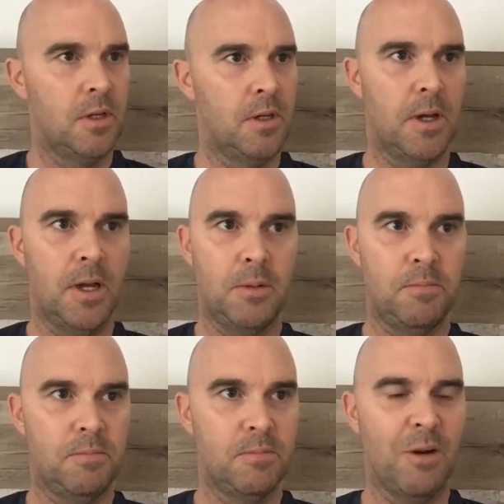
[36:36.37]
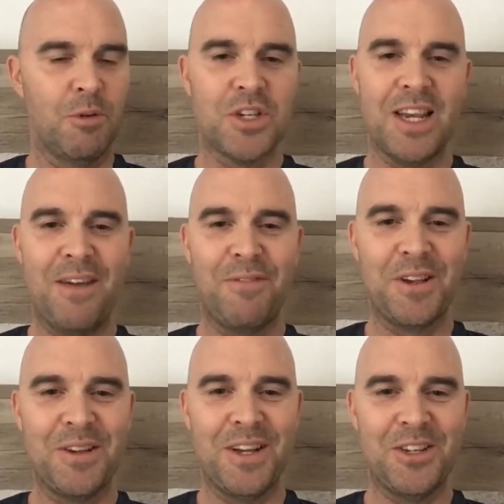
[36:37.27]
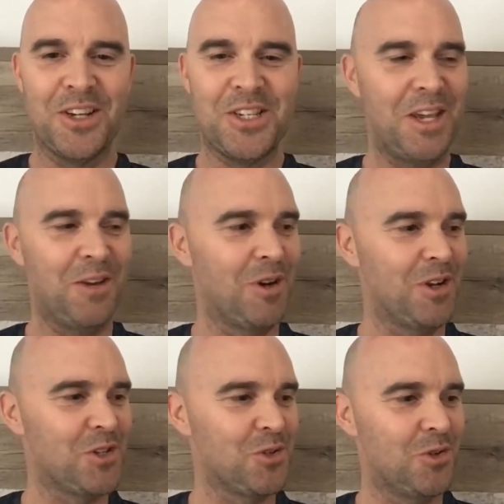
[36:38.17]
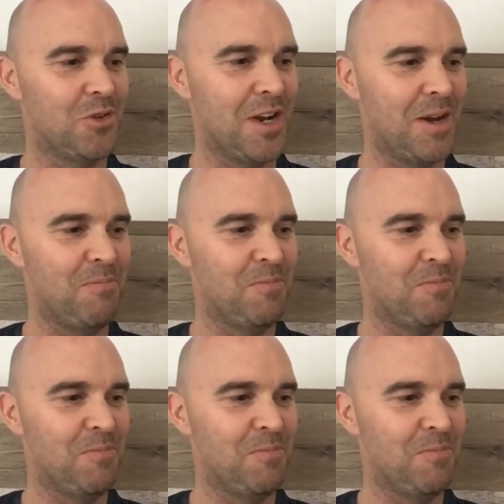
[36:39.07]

and I was laughing, Dicey Hing, when I saw